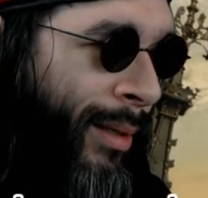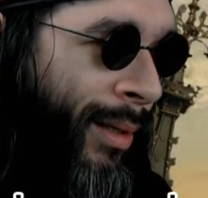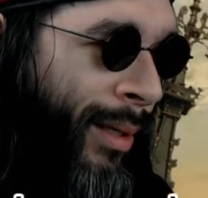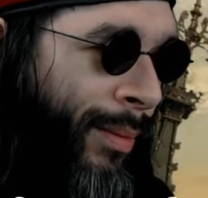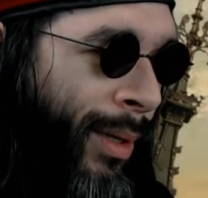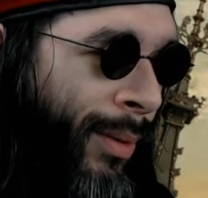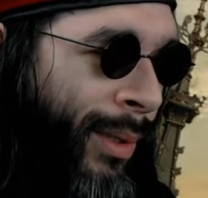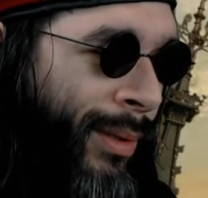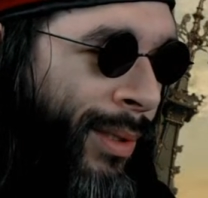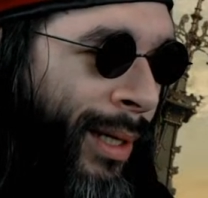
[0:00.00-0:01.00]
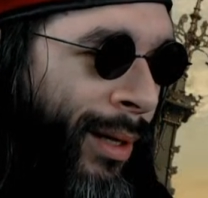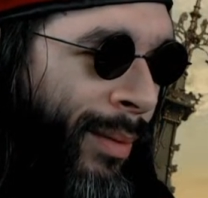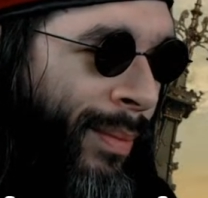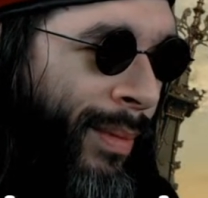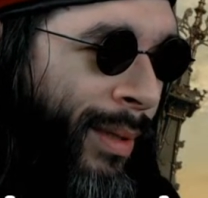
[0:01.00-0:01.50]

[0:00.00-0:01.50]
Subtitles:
I won't say I'm